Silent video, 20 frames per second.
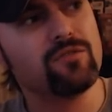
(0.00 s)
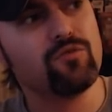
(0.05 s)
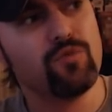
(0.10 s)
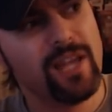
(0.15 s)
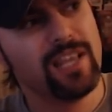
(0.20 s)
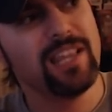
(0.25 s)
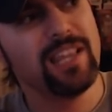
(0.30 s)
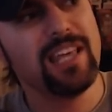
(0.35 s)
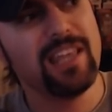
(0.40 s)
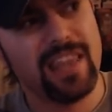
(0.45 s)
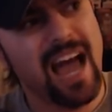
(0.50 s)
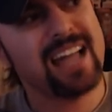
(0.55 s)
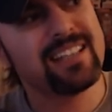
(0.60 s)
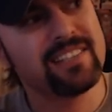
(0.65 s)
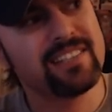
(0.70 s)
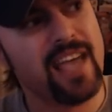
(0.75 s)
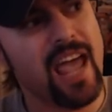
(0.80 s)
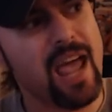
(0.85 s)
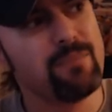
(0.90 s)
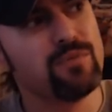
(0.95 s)
really
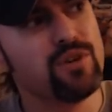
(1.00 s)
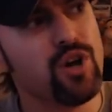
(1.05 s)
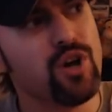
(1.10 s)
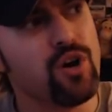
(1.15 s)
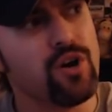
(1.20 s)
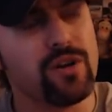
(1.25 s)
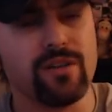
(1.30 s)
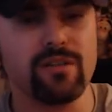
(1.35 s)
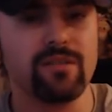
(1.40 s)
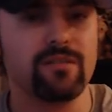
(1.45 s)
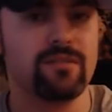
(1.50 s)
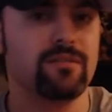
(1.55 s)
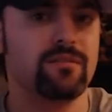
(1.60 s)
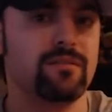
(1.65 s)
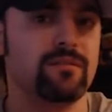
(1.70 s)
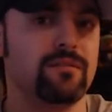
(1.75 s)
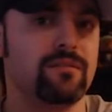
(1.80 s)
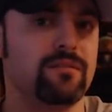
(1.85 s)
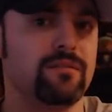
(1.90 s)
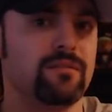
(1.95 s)
that damn good?
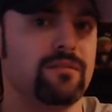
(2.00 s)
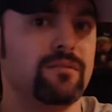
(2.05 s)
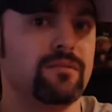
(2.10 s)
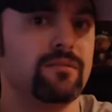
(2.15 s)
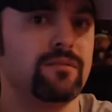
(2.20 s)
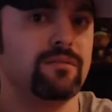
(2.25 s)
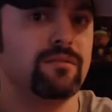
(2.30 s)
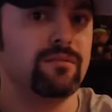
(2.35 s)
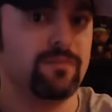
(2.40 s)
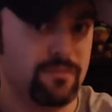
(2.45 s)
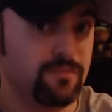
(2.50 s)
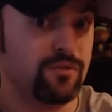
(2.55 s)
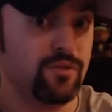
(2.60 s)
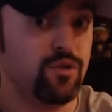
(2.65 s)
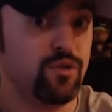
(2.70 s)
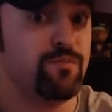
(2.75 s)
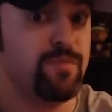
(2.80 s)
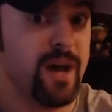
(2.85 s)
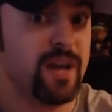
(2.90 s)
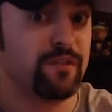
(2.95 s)

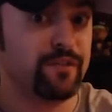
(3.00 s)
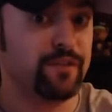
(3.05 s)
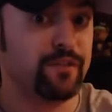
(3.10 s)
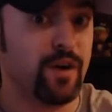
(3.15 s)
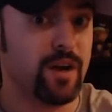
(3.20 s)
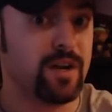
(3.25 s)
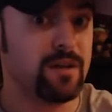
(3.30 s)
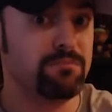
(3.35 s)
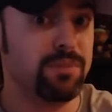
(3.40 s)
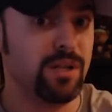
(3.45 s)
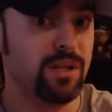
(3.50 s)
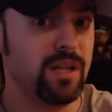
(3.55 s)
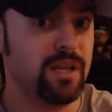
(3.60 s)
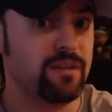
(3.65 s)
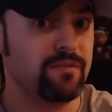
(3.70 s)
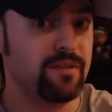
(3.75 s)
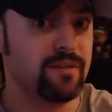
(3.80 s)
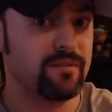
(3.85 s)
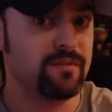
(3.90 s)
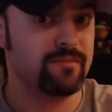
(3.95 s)
You better fucking
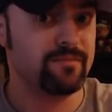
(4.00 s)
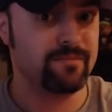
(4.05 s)
believe it.